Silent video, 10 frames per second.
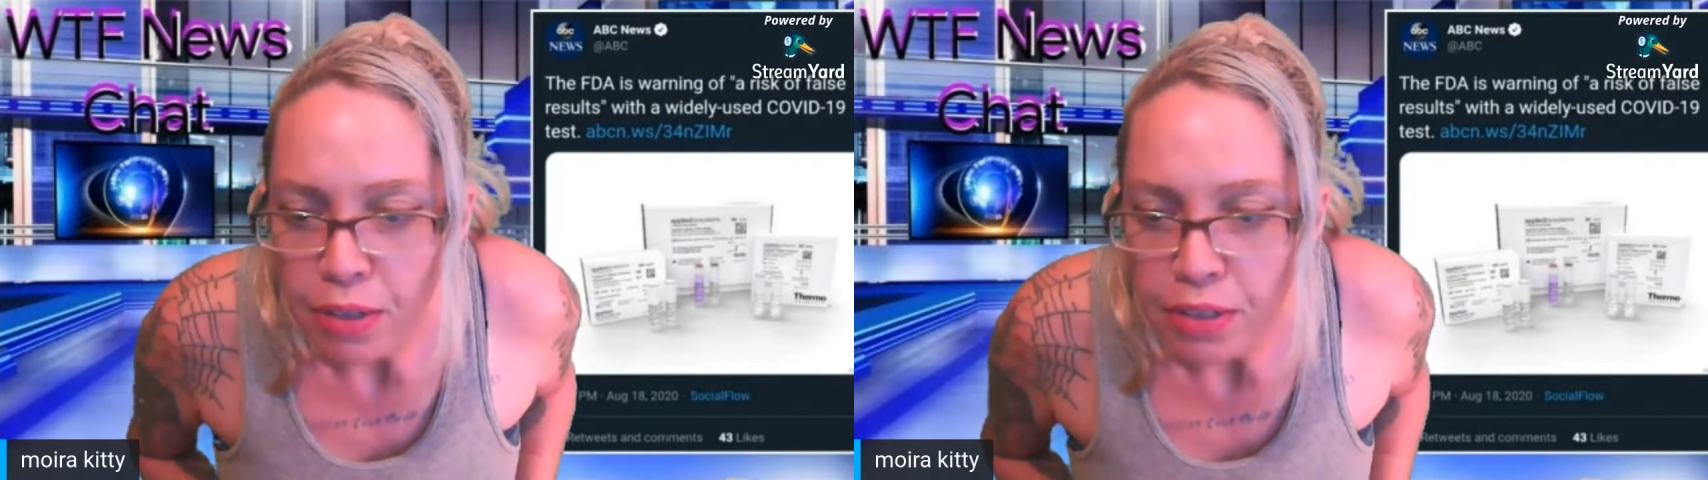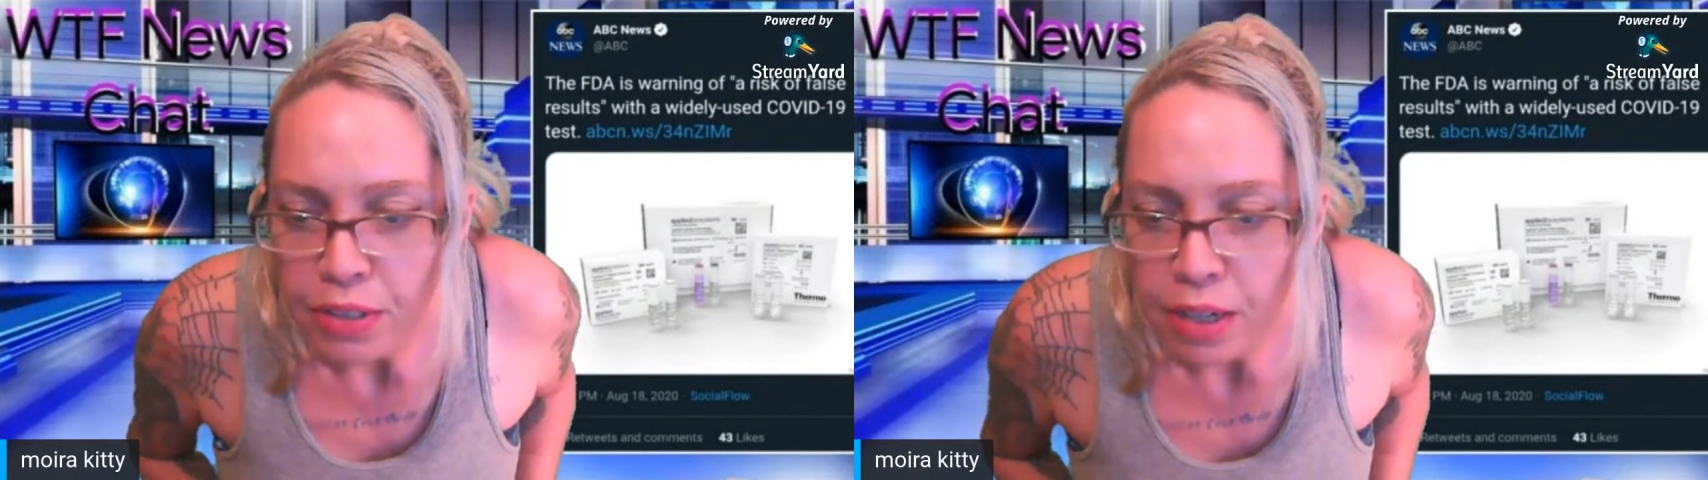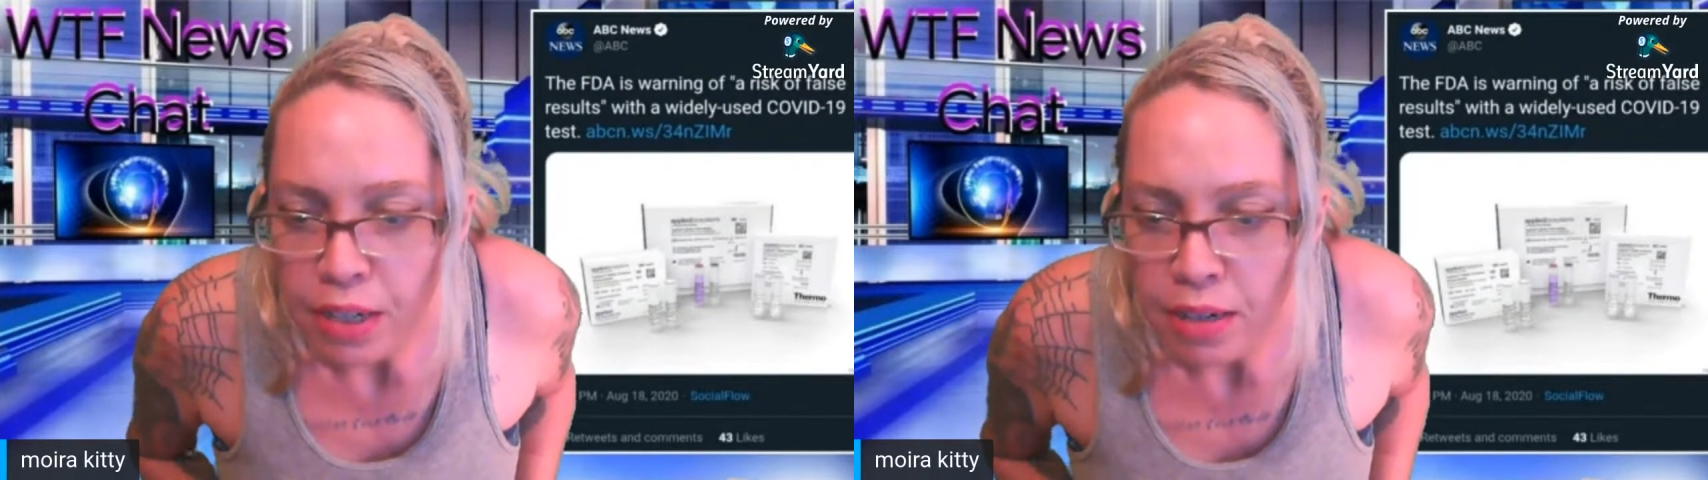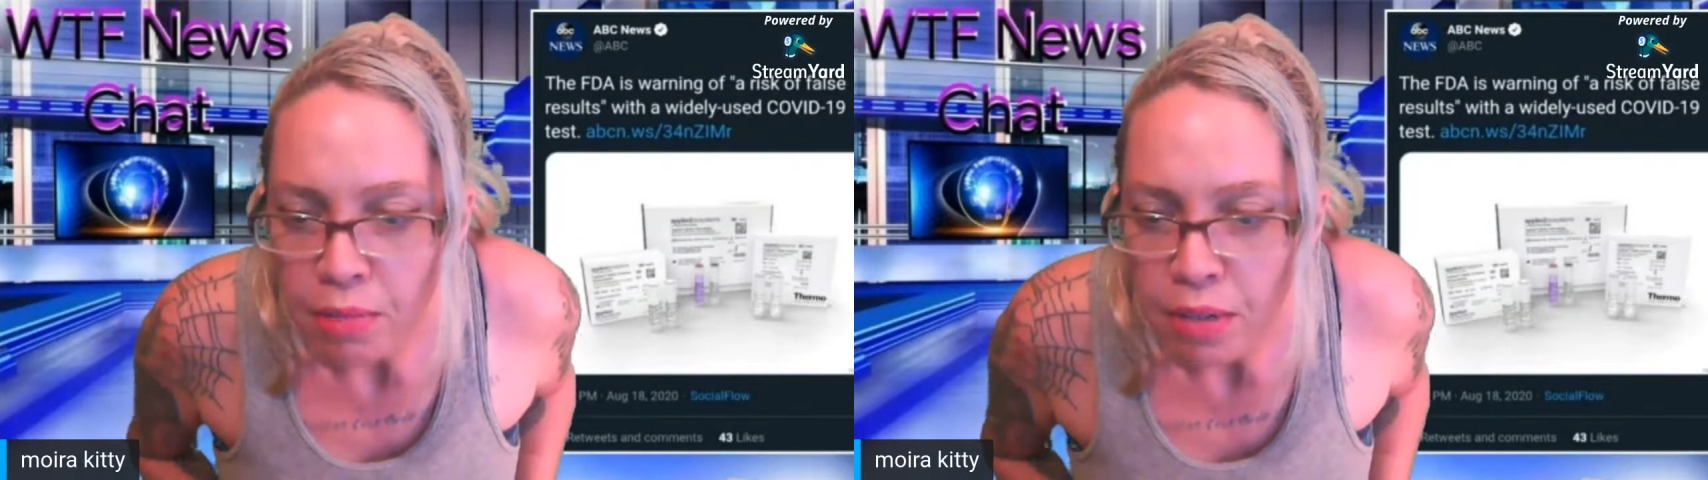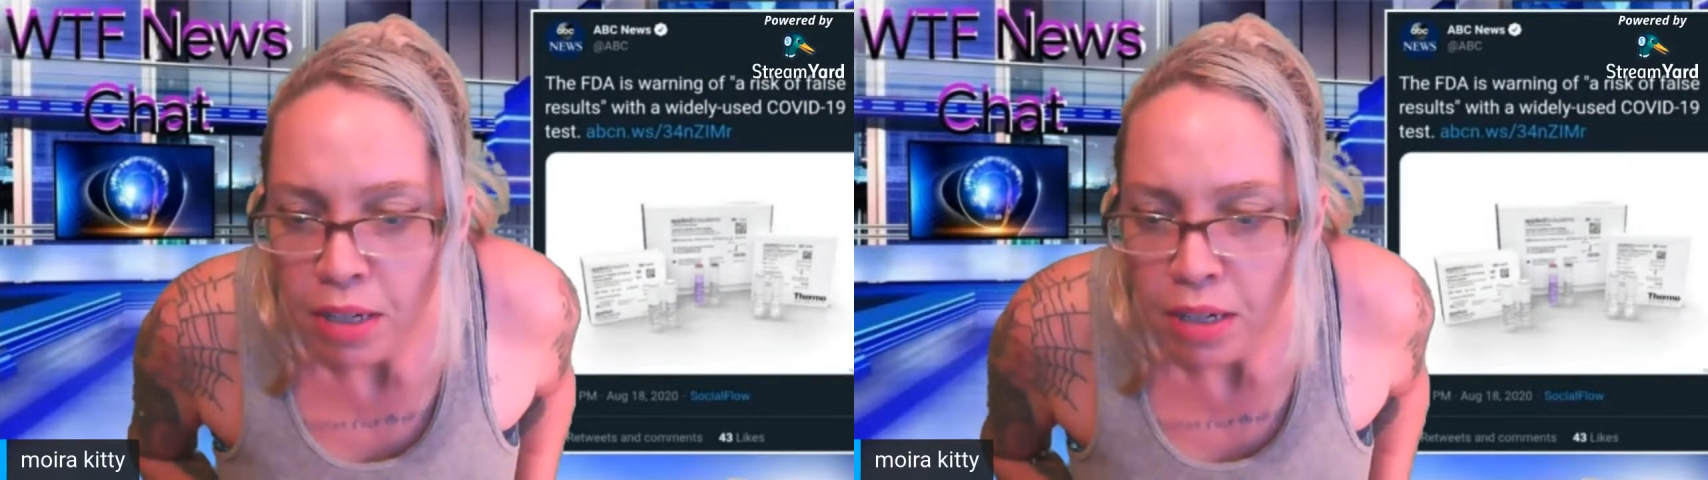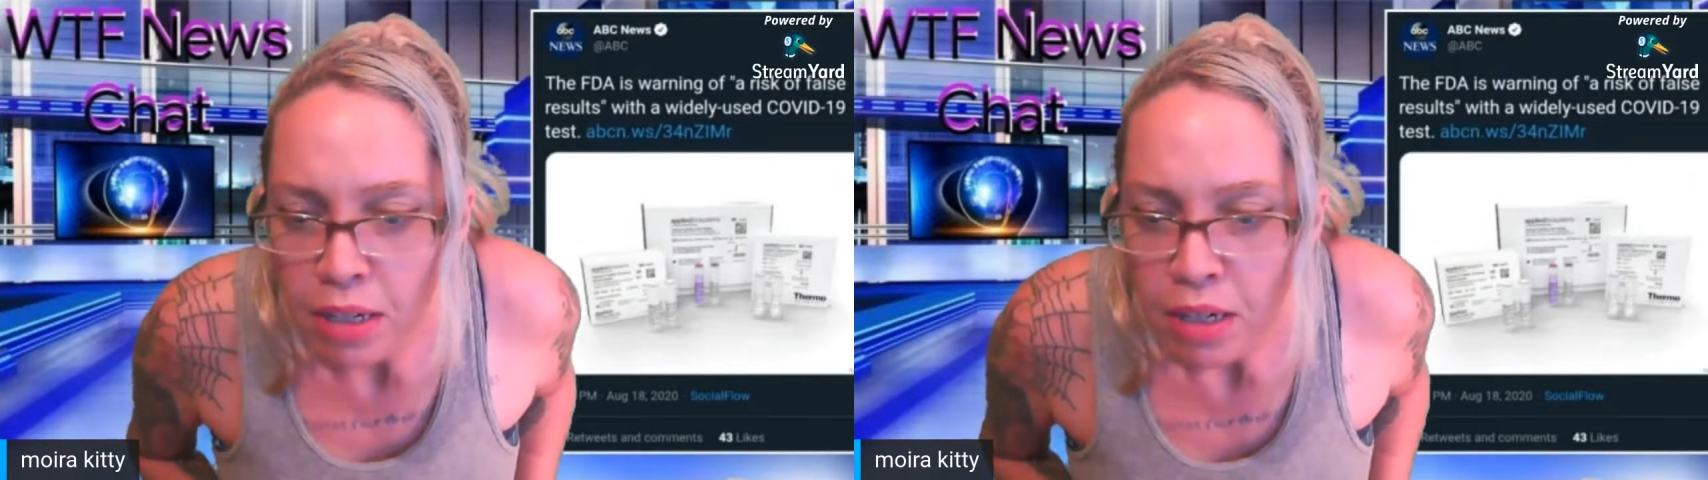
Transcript: per se, but